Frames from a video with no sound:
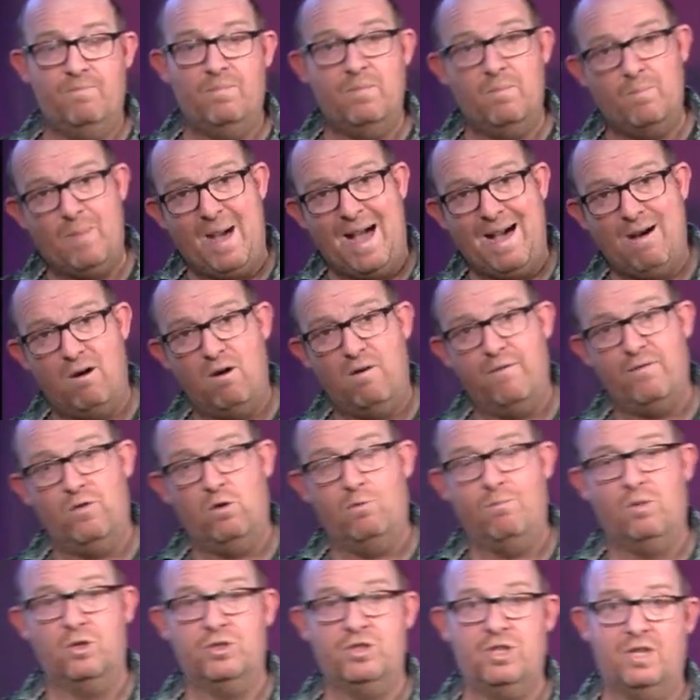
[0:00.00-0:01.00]
powerful
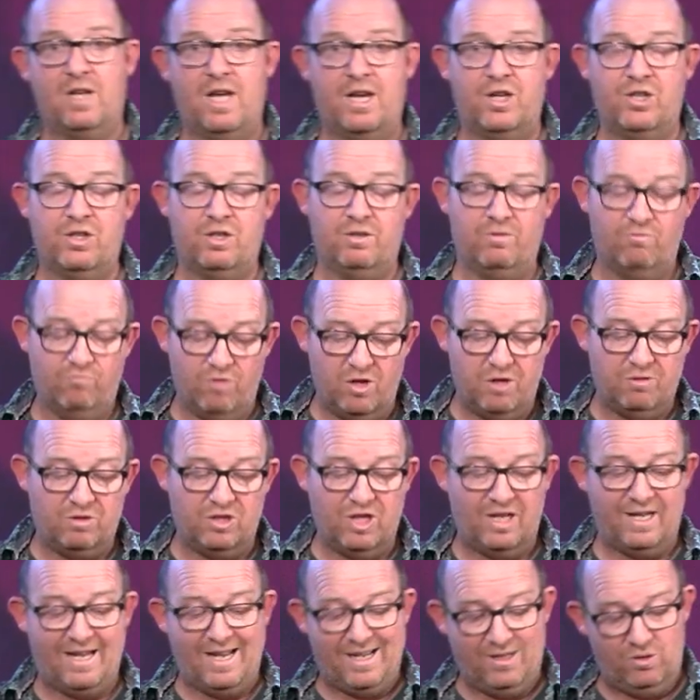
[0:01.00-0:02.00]
modulation,
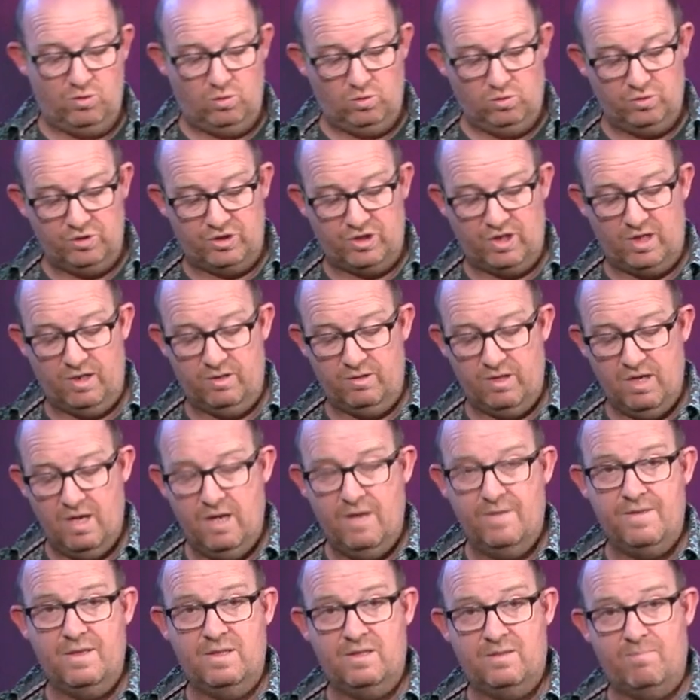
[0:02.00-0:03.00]
routing, and also
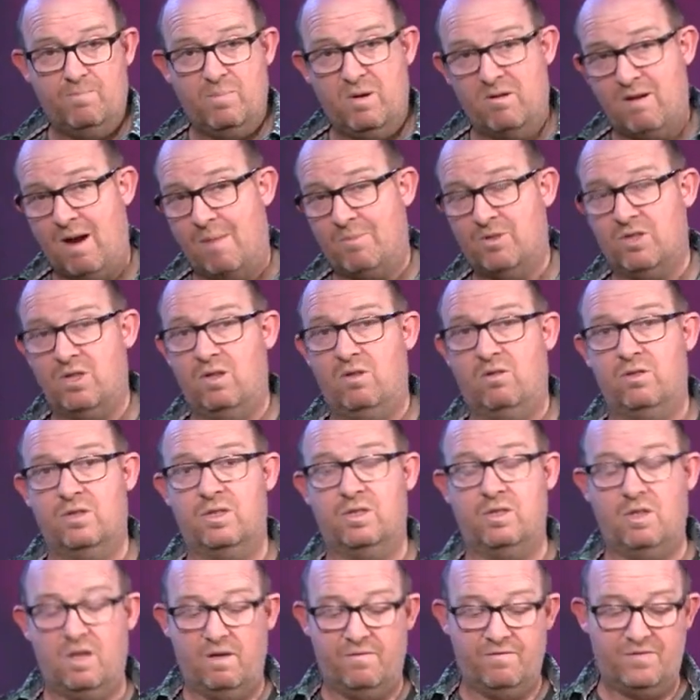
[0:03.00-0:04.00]
this parameter lock
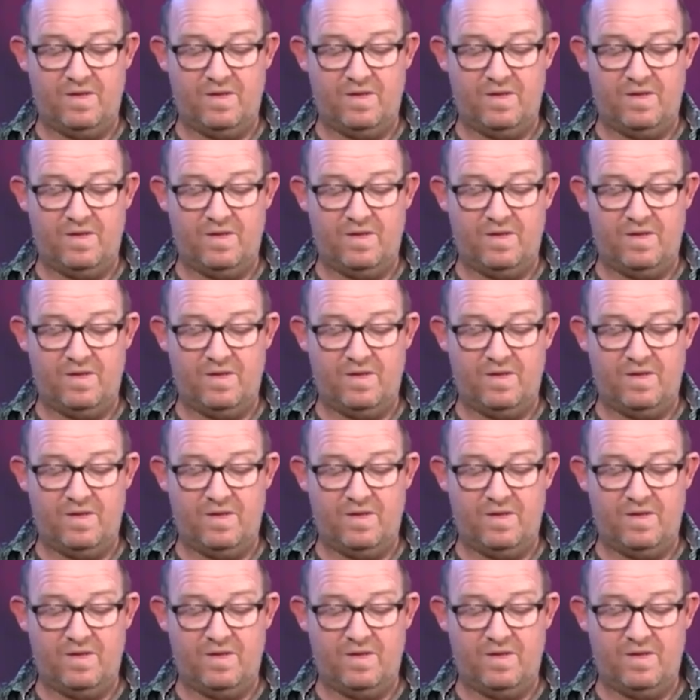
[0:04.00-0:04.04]
stuff,